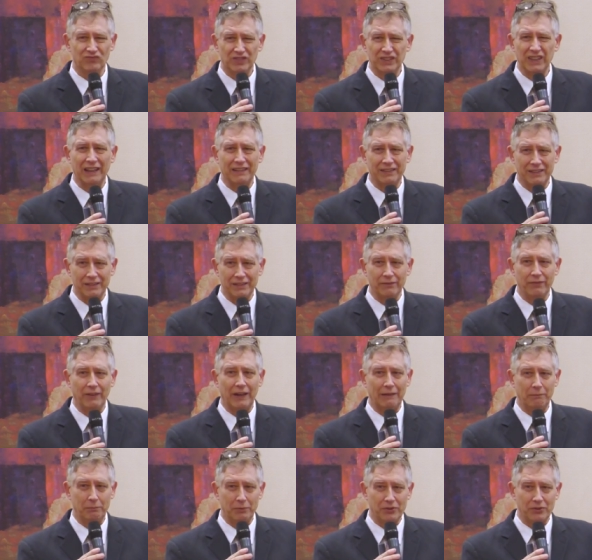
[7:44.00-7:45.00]
It's less than
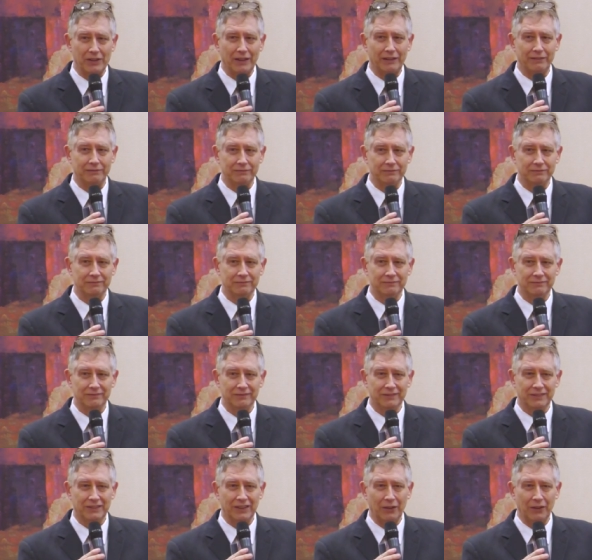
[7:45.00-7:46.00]
five percent.
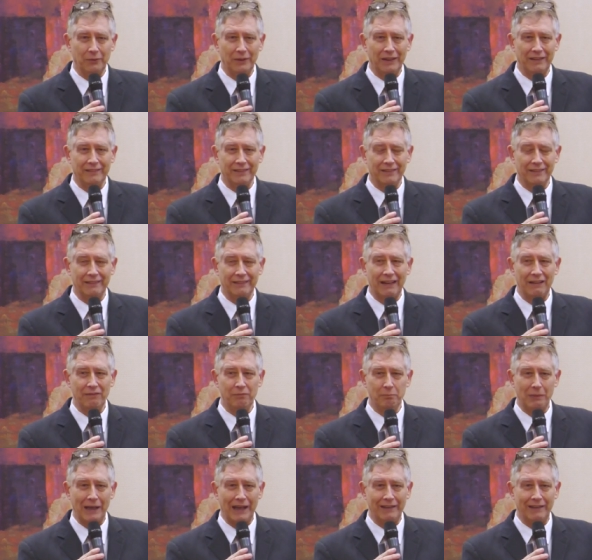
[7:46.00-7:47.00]
So it's a
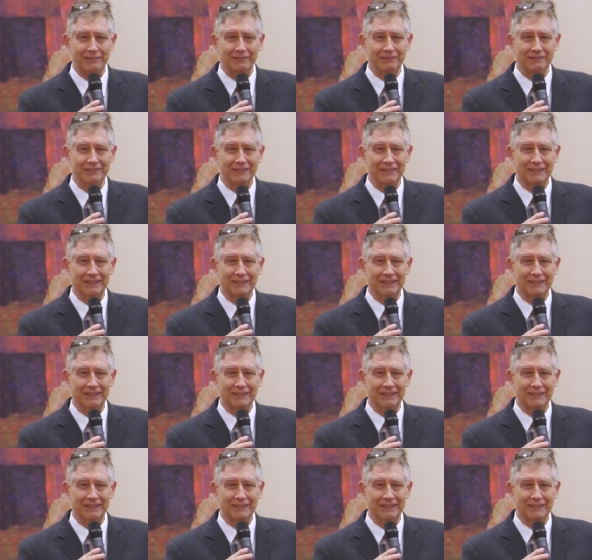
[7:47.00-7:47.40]
safe bet